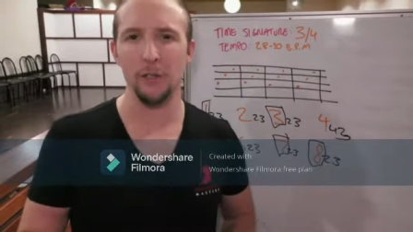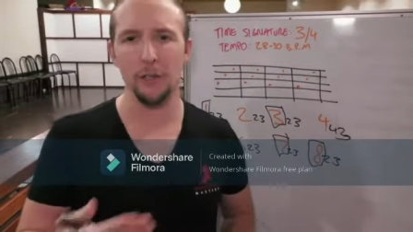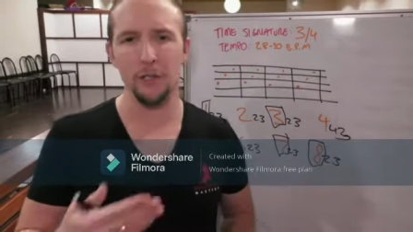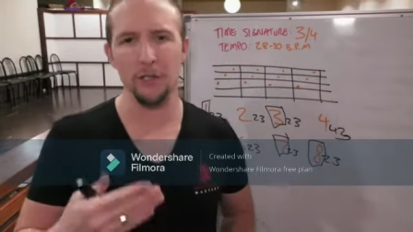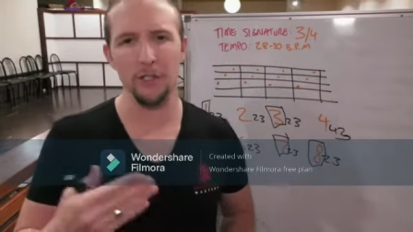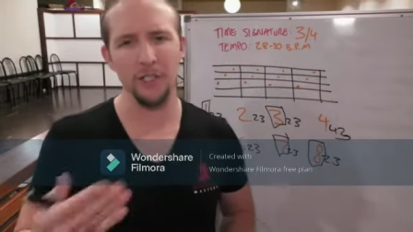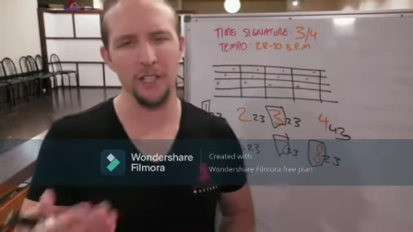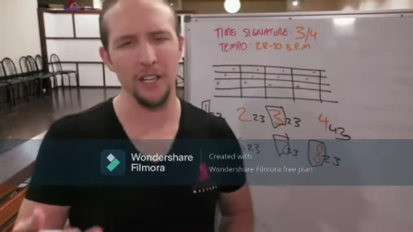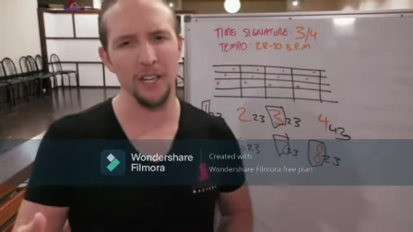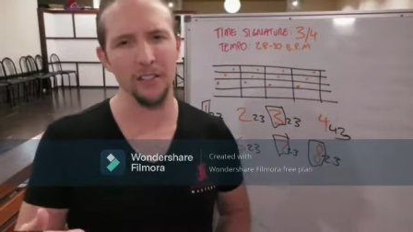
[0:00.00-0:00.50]
you
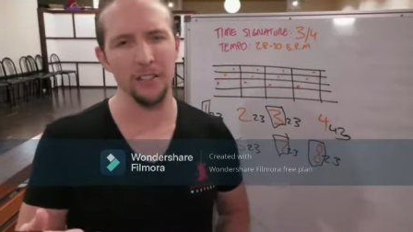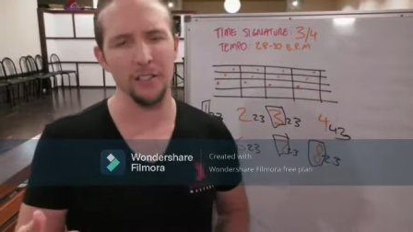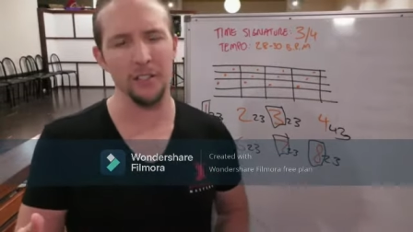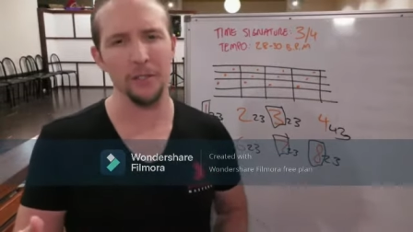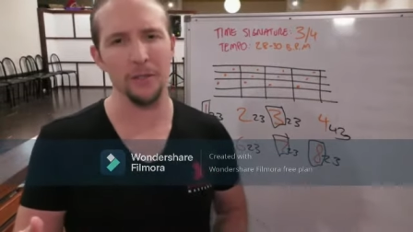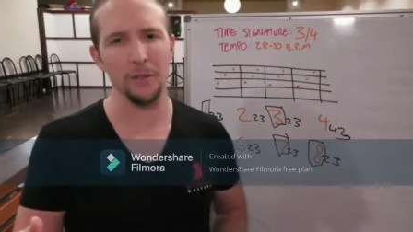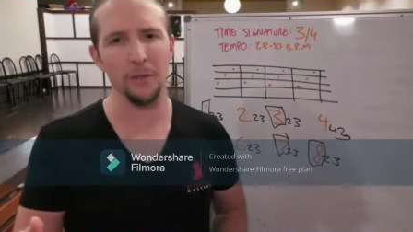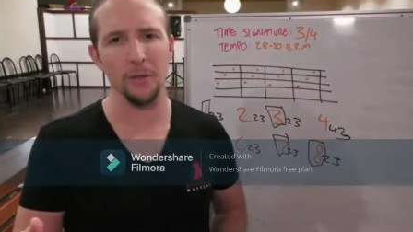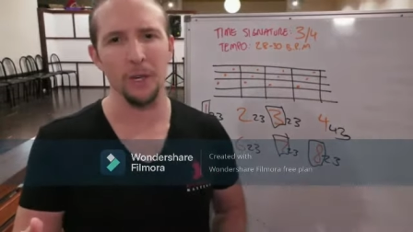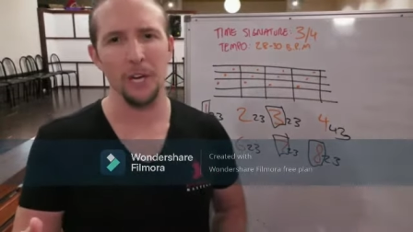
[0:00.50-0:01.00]
can start
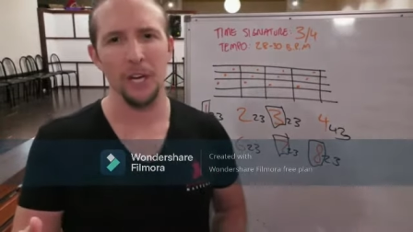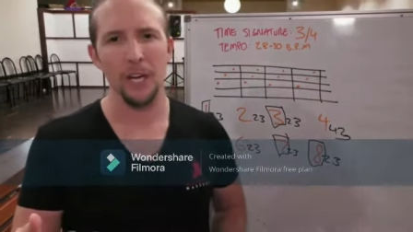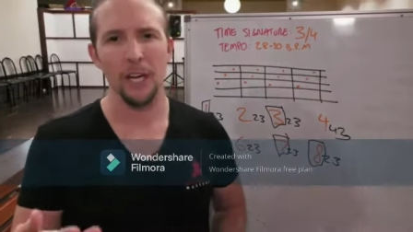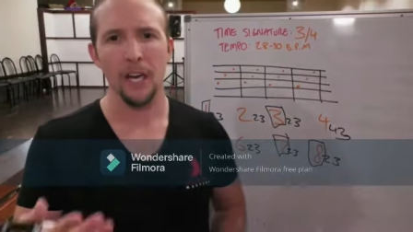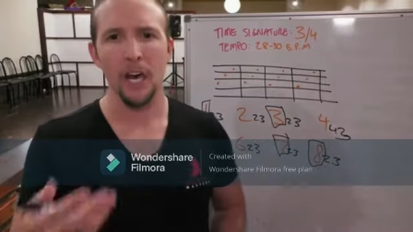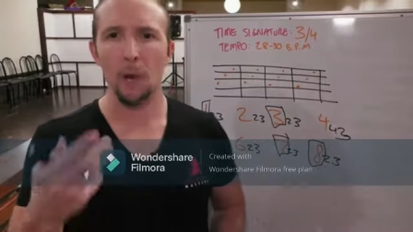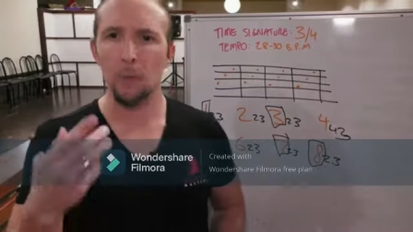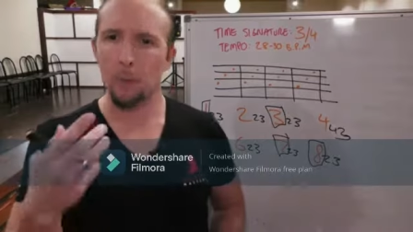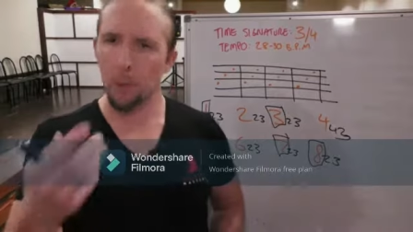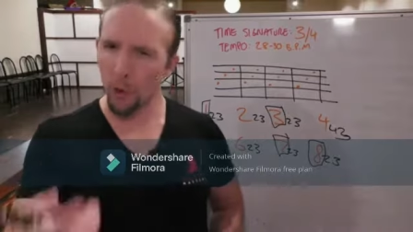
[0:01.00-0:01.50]
to
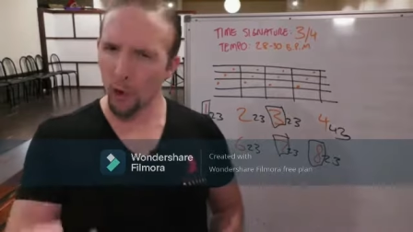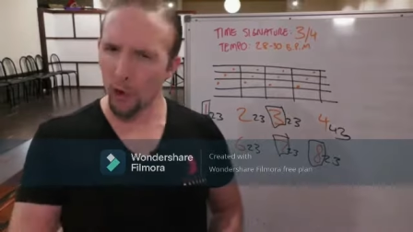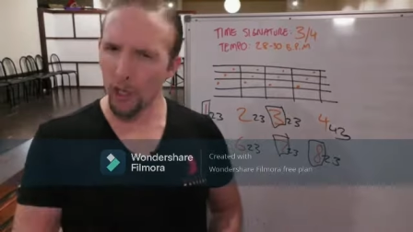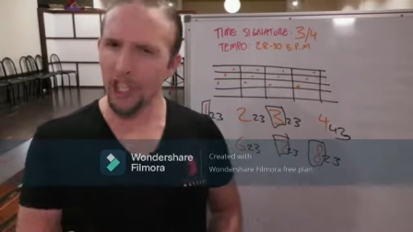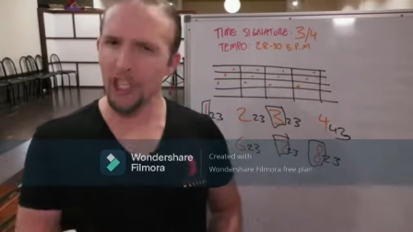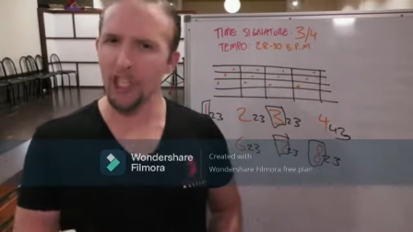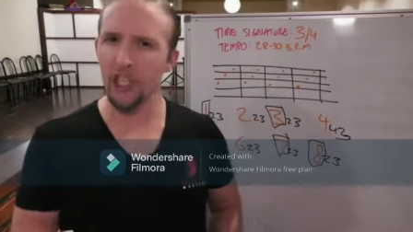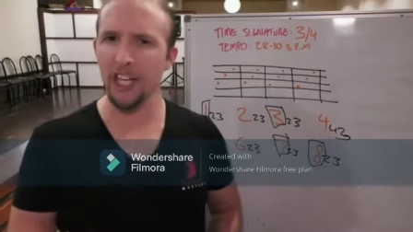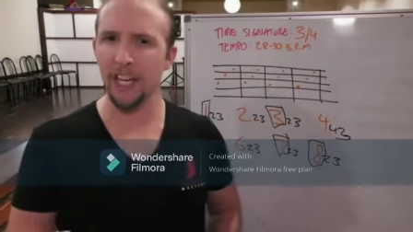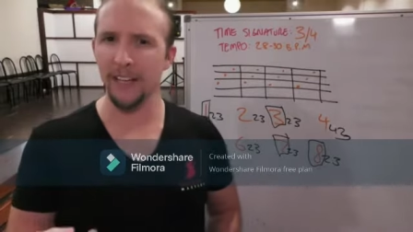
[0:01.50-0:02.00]

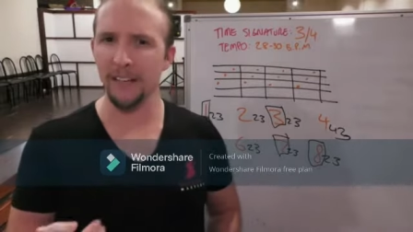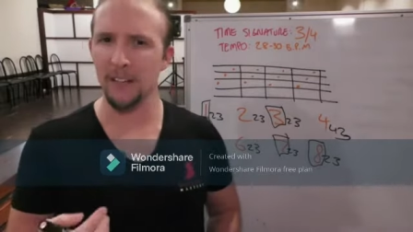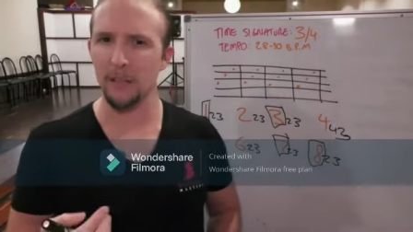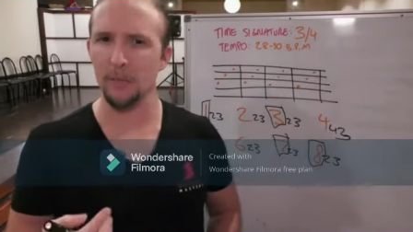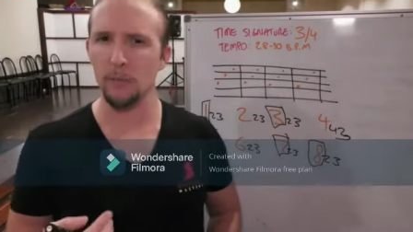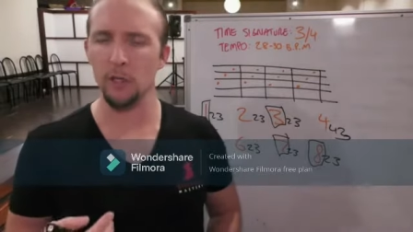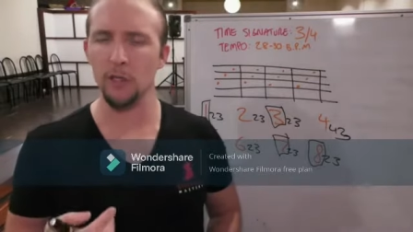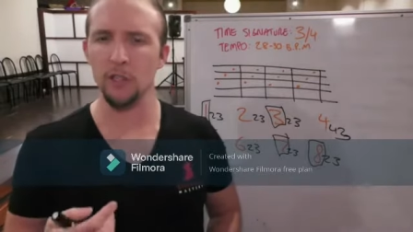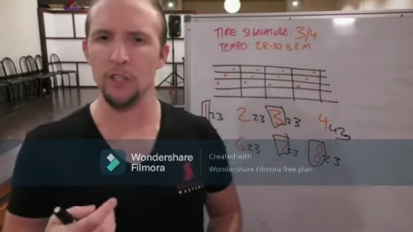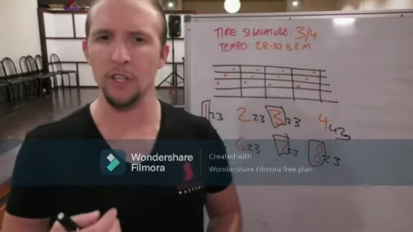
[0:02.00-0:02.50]
appreciate
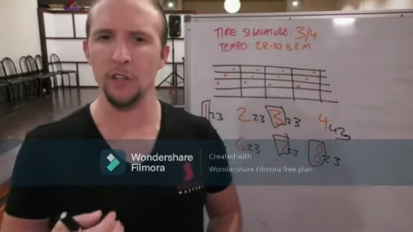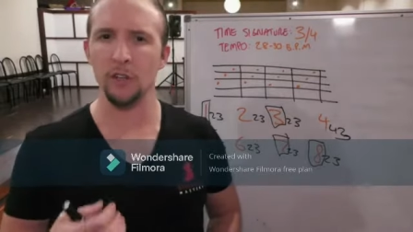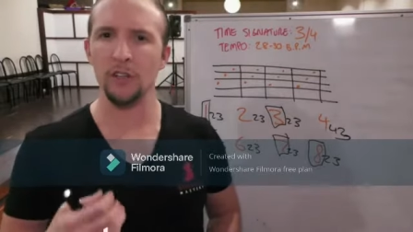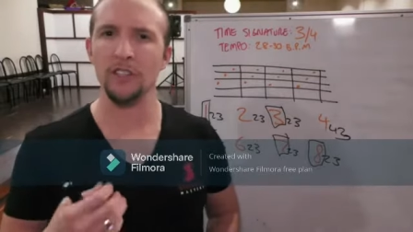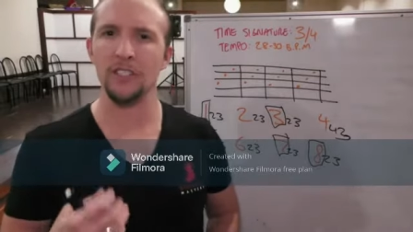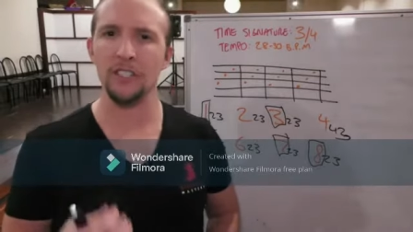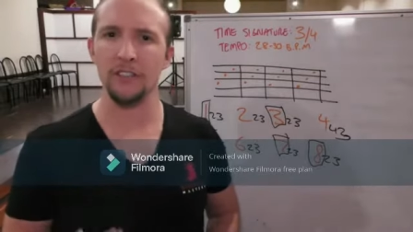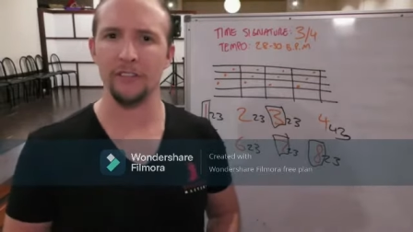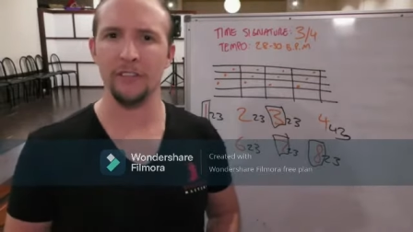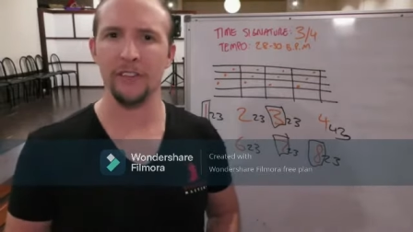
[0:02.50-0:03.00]
the music on
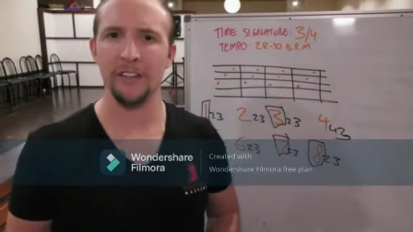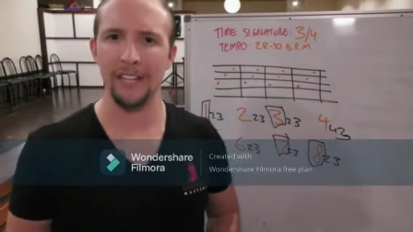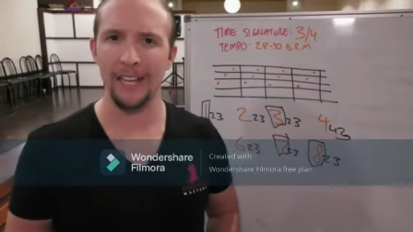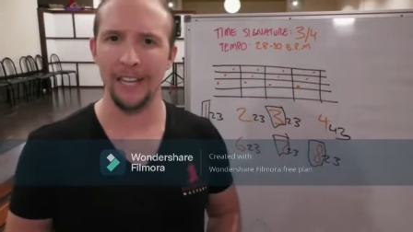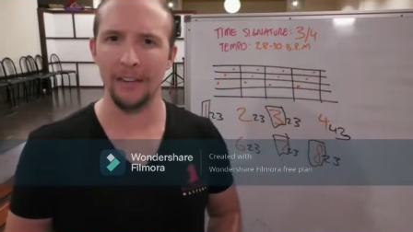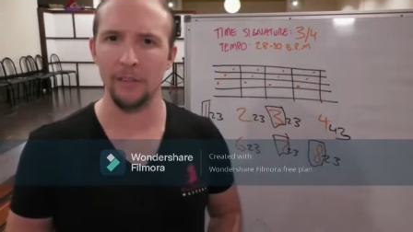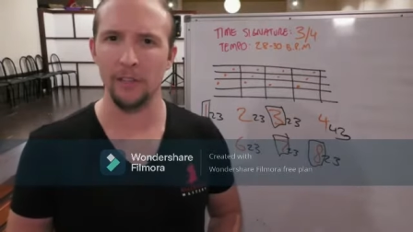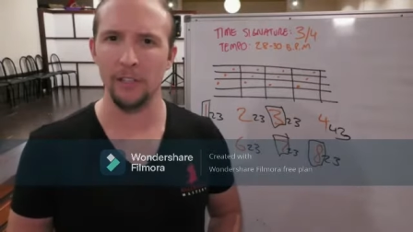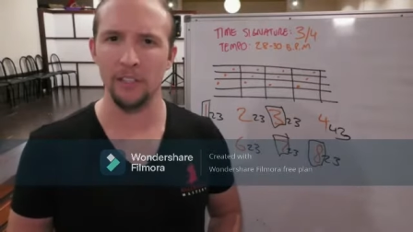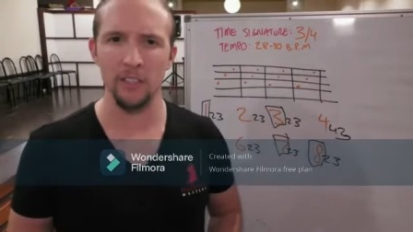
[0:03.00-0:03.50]
a different
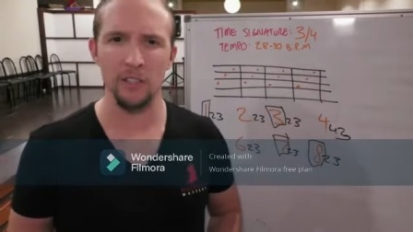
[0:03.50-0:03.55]
level.